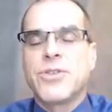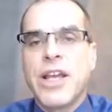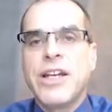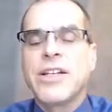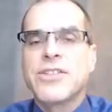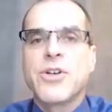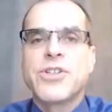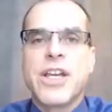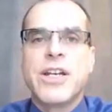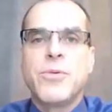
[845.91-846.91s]
training
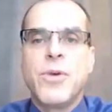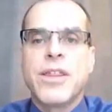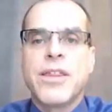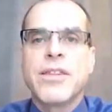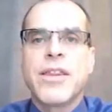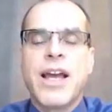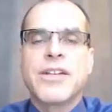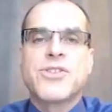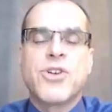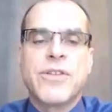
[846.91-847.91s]
associated with
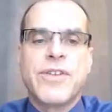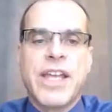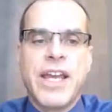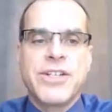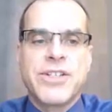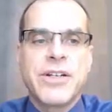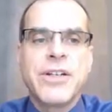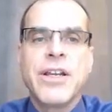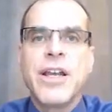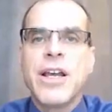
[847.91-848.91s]
that
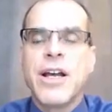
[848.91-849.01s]
certification,